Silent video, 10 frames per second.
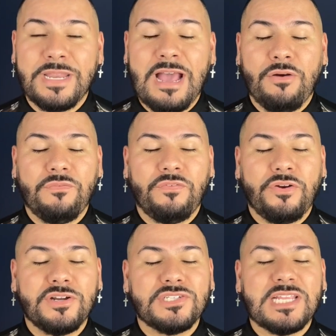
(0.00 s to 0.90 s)
Now,
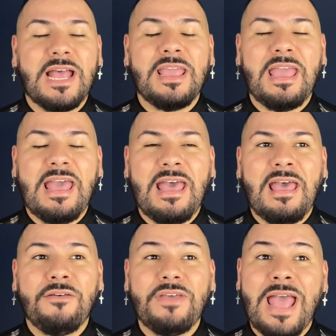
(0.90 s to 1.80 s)
first, I have